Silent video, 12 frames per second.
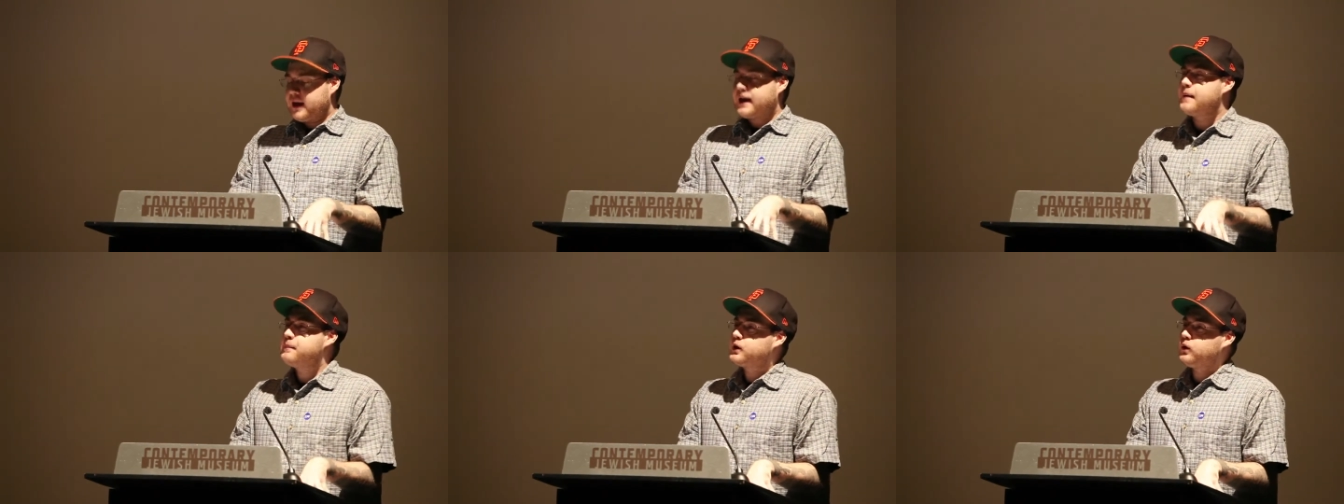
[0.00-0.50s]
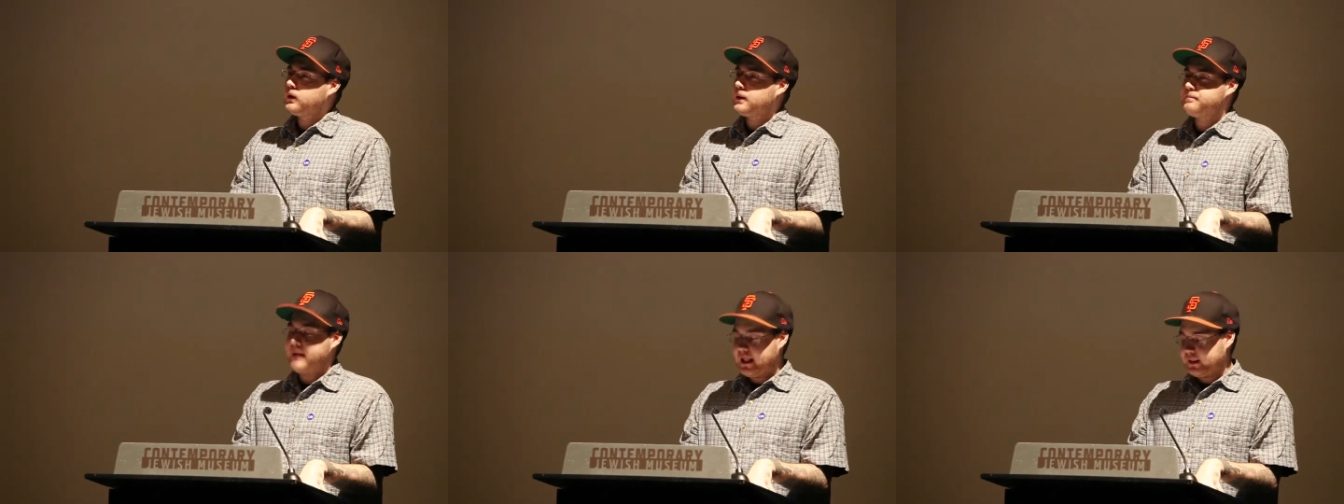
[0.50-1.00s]
Chemical
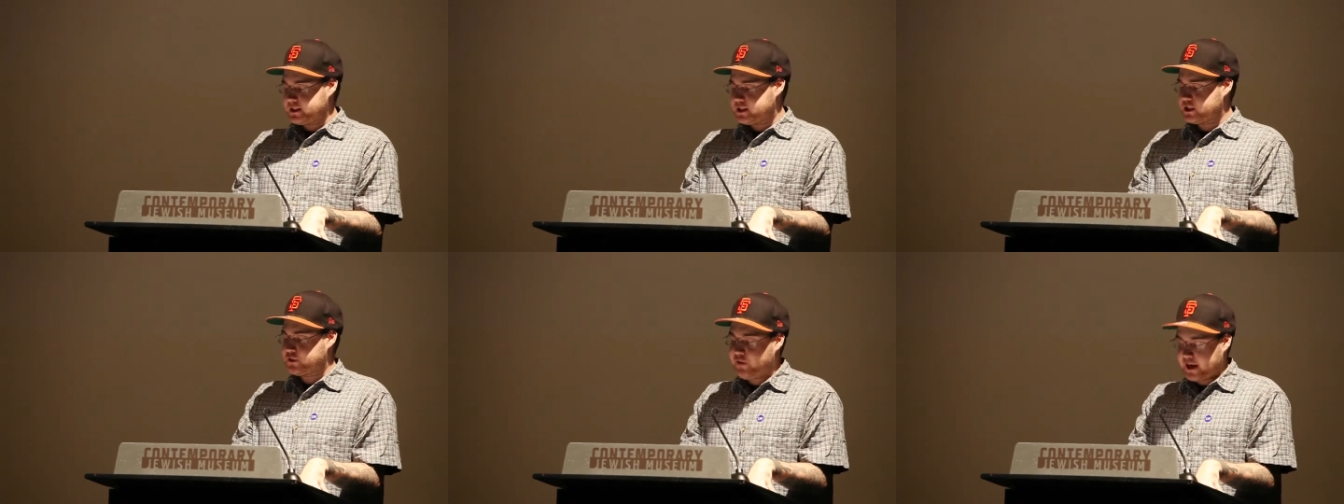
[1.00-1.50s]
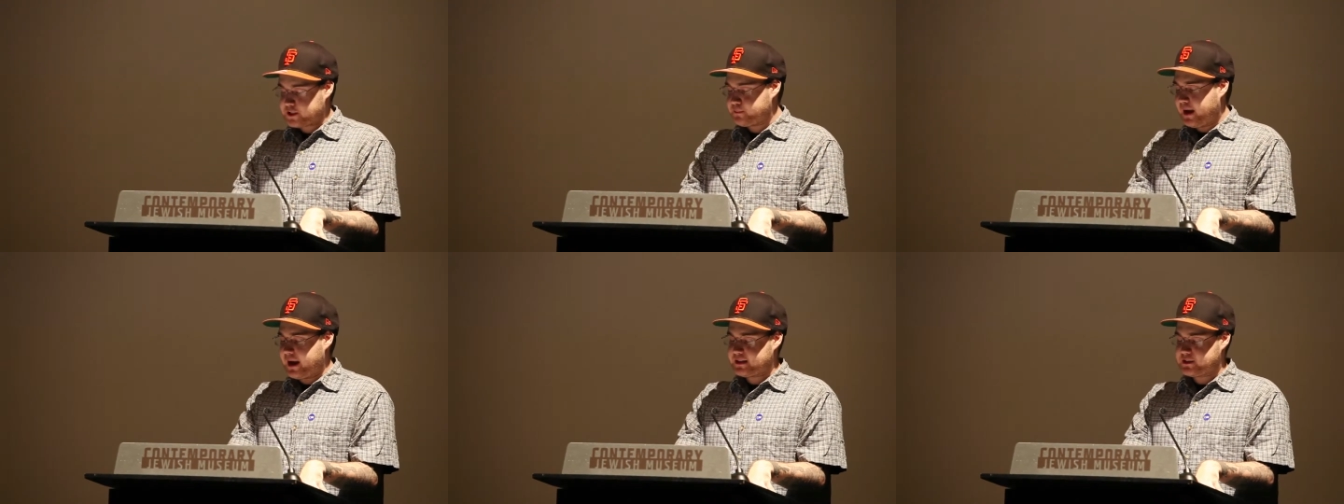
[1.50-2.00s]
imbalances vex
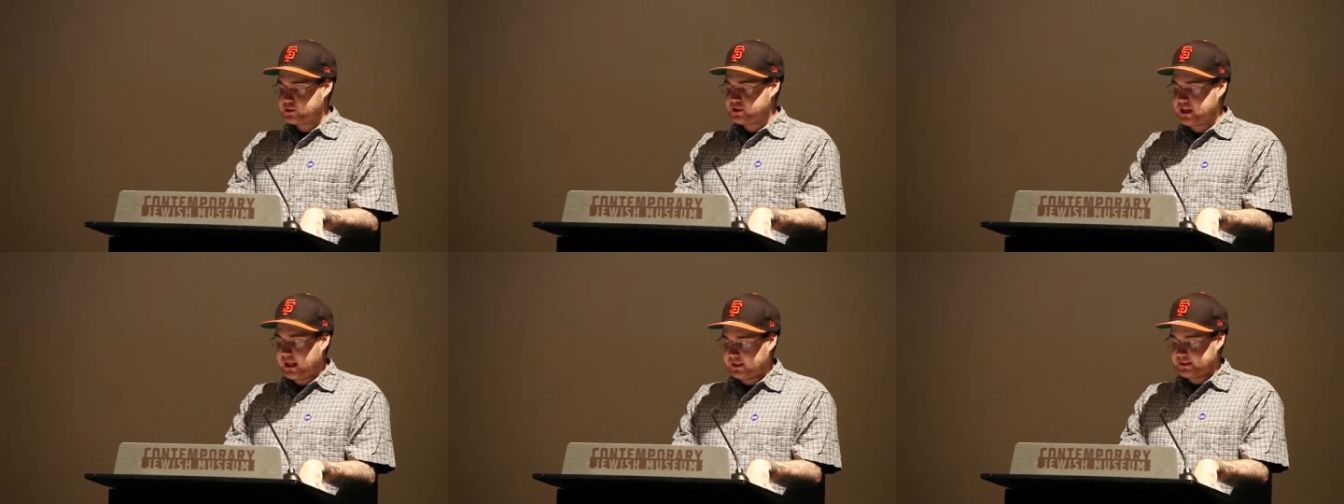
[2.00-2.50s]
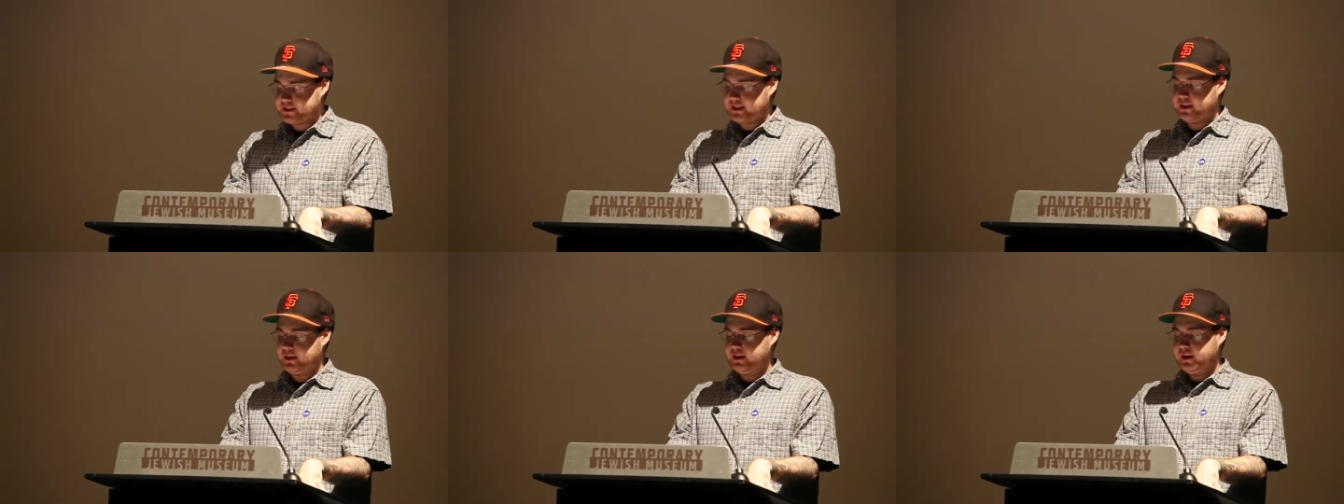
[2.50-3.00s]
my
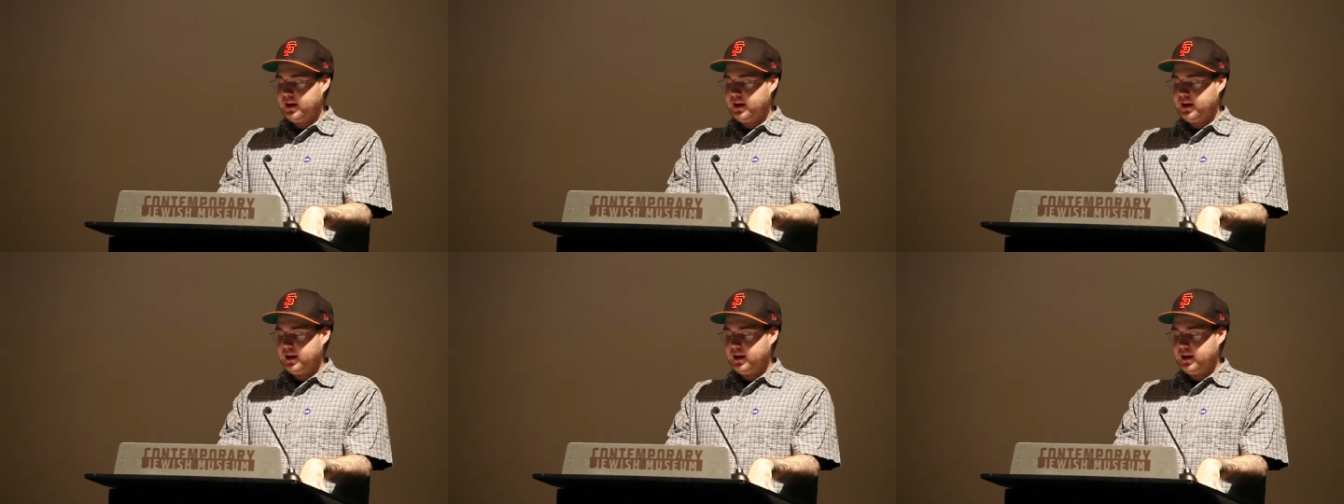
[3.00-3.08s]
exoskeleton.